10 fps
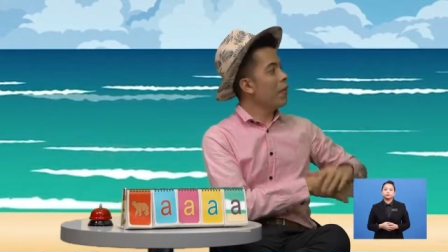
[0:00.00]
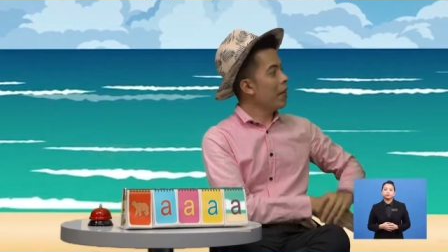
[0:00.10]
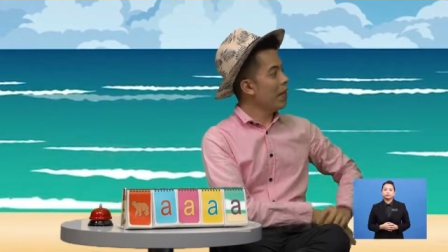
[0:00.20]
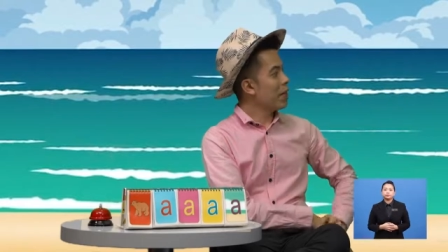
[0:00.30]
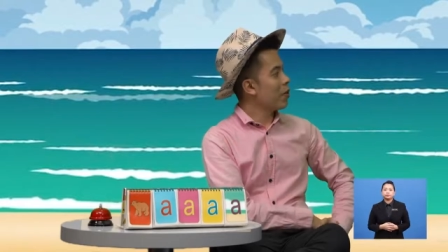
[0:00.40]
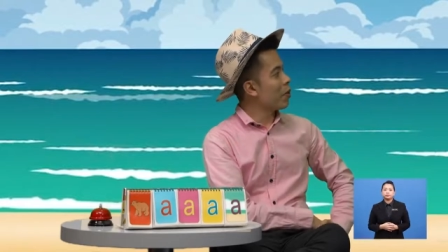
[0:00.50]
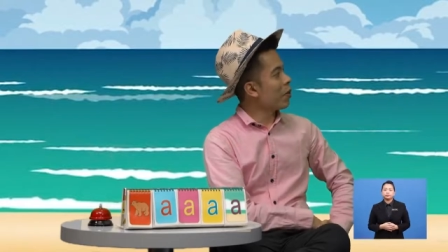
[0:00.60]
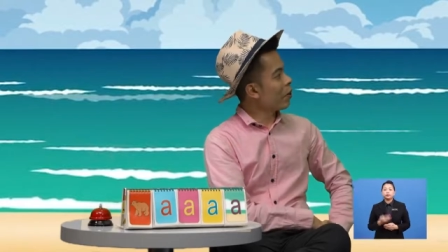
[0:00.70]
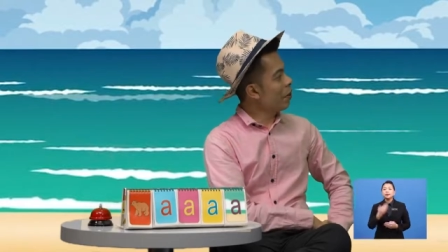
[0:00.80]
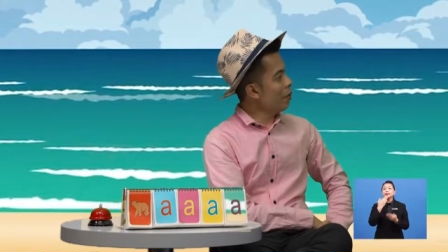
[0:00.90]
Thank you,
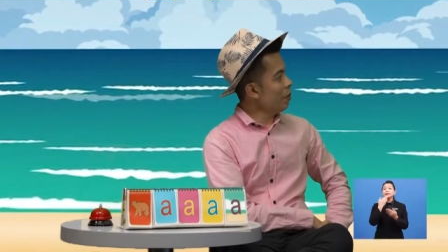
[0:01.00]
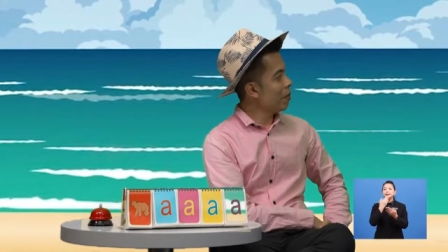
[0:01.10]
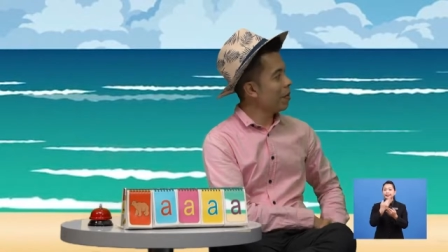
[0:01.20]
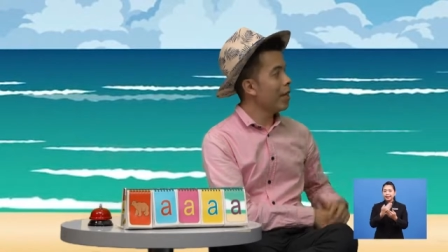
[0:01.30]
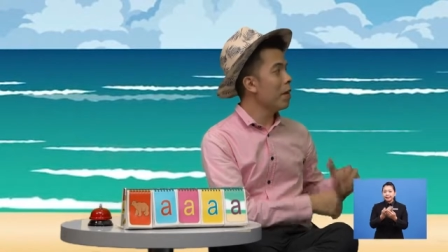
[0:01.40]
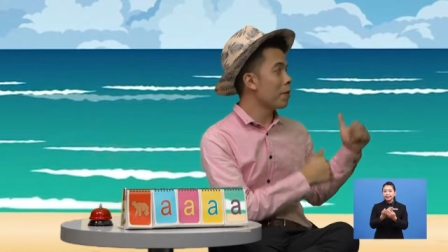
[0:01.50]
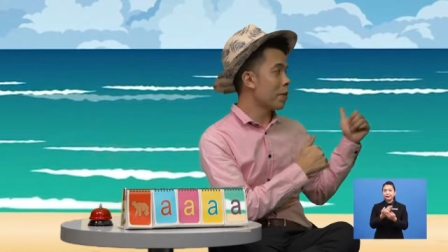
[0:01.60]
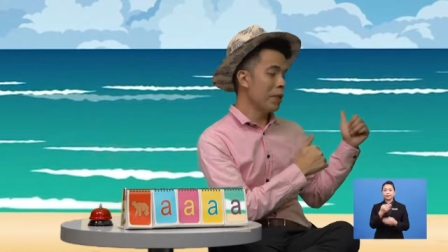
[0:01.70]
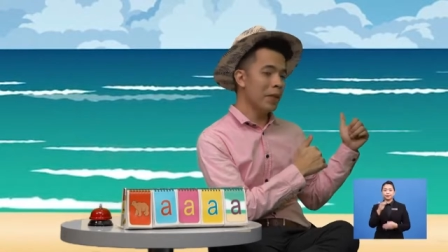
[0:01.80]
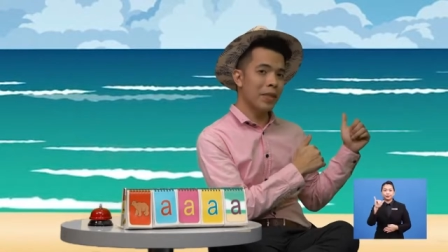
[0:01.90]
YOLO. That was
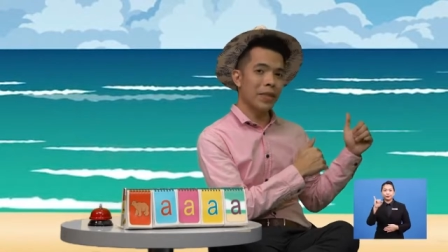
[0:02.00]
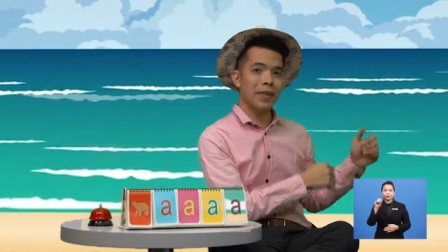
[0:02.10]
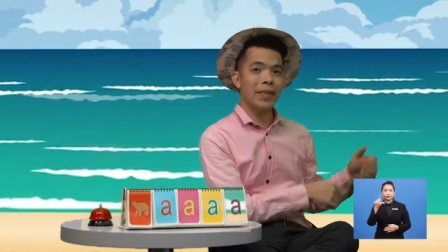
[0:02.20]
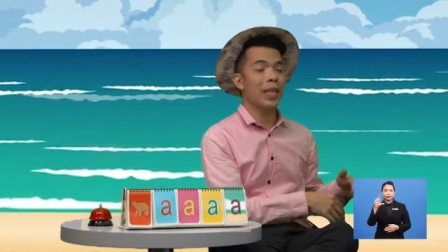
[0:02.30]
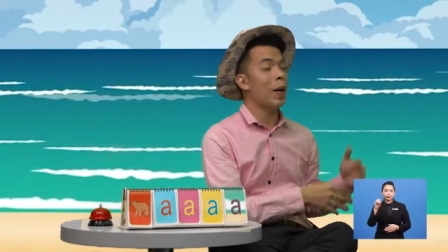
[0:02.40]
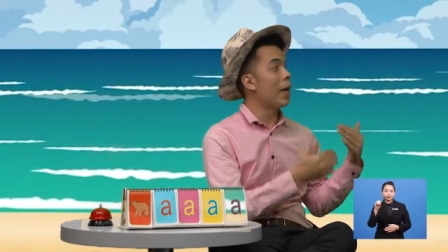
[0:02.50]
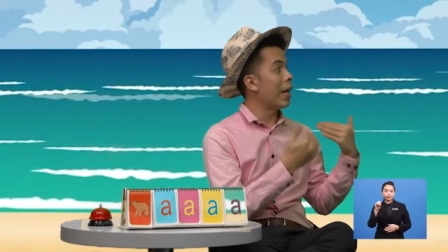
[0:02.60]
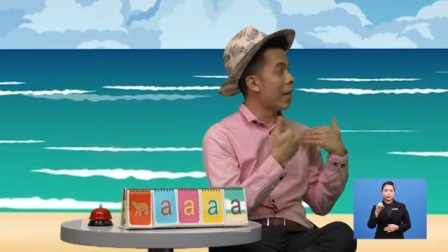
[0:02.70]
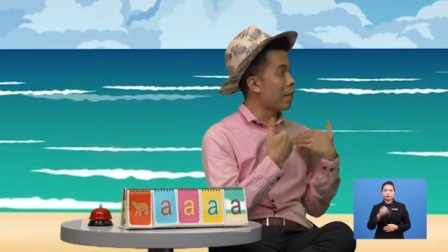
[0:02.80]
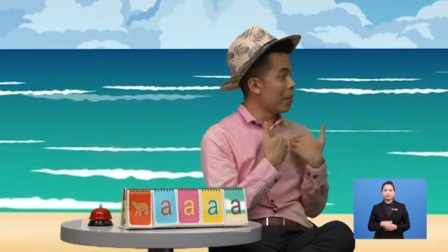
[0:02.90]
good. Now
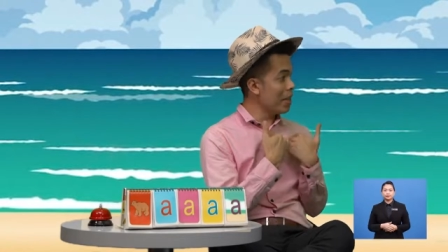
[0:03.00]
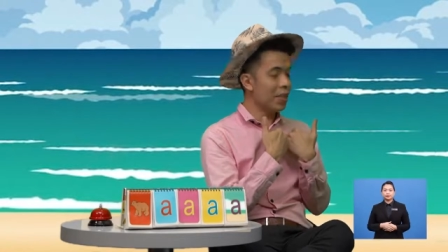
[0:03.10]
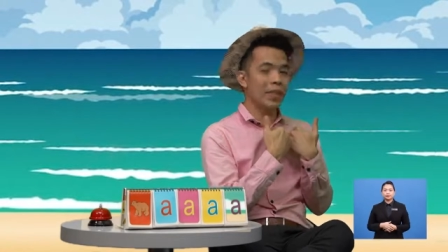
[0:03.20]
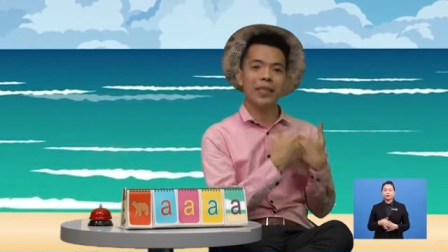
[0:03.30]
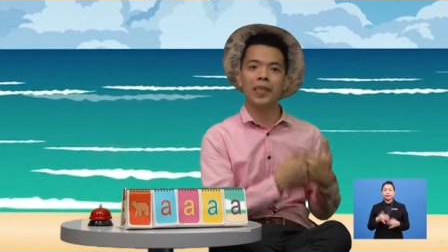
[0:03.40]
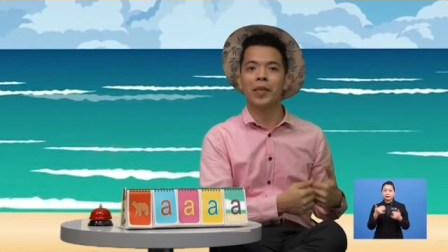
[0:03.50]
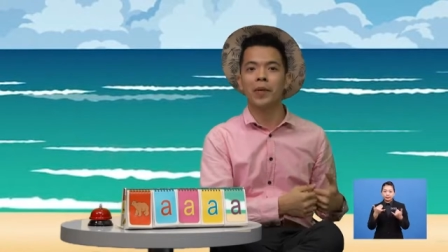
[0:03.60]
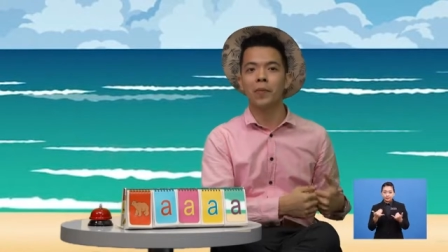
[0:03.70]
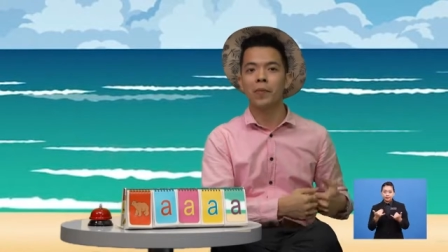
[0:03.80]
let me continue.